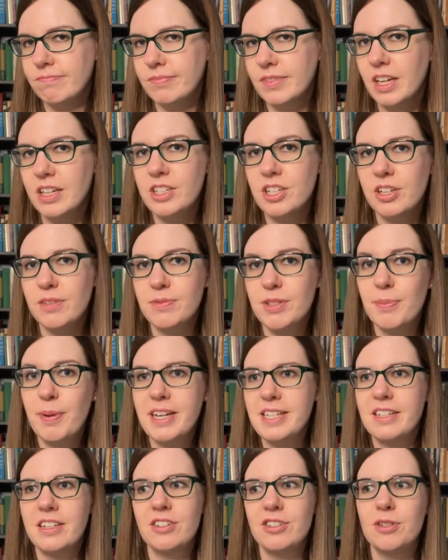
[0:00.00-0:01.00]
to
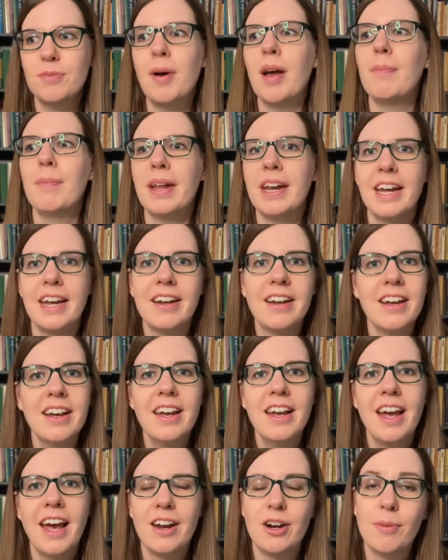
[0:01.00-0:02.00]
basically do my bidding.
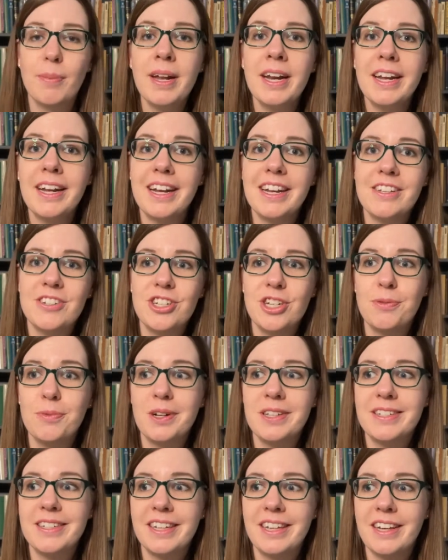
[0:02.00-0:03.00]
And her bidding is she
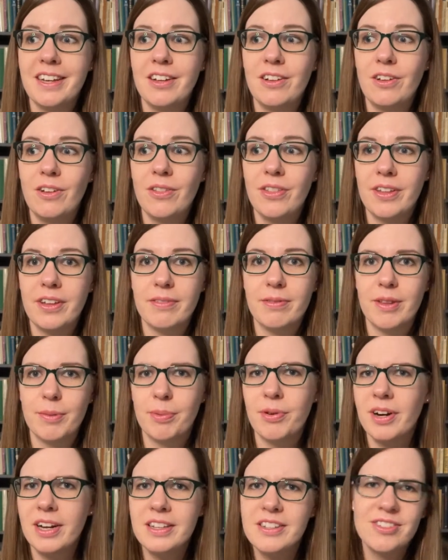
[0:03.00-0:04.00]
wants to kill the
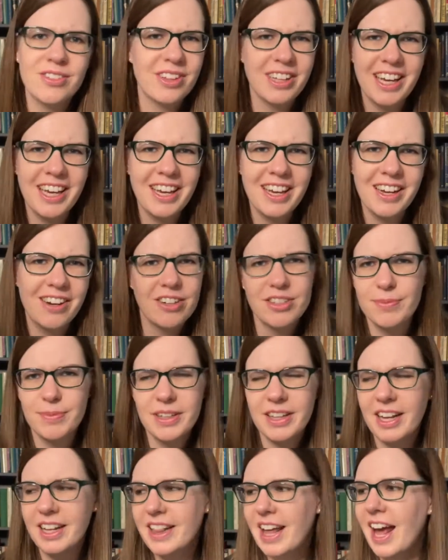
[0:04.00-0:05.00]
prince or the king or something
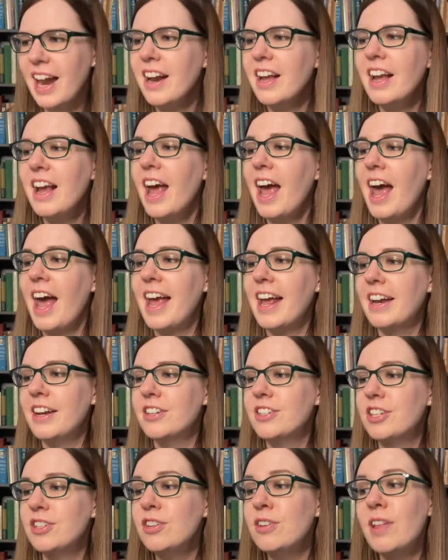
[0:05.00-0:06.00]
like that. And
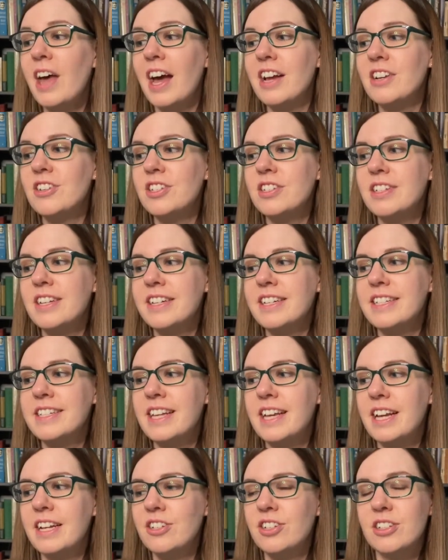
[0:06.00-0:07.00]
to do that, she's going
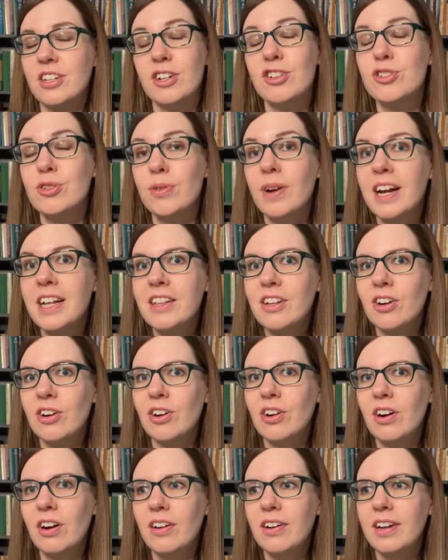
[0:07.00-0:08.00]
to train the
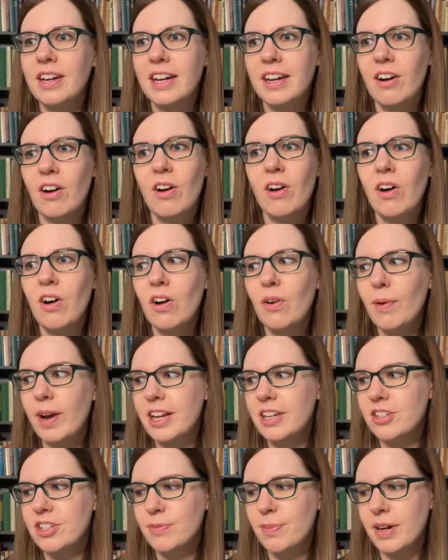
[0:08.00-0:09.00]
girl in all ways
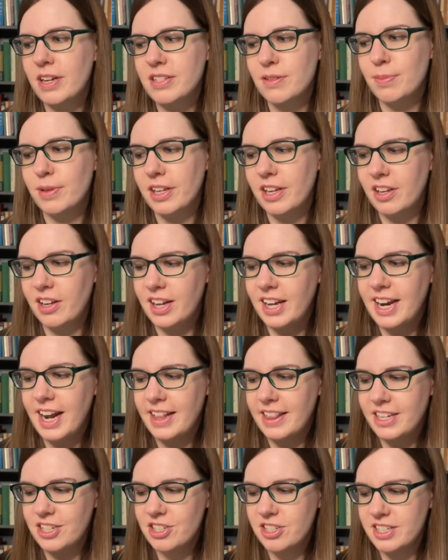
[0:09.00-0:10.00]
she possibly could. And
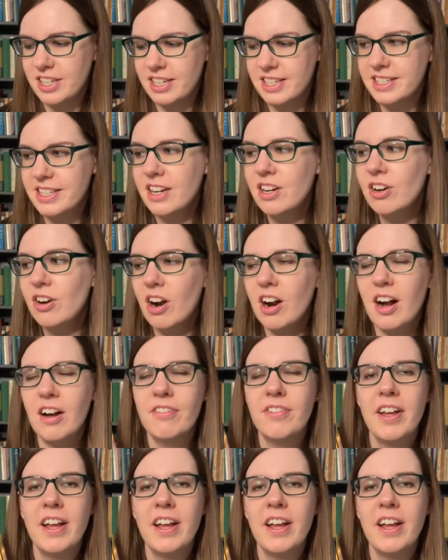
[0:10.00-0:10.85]
then she's going to send her off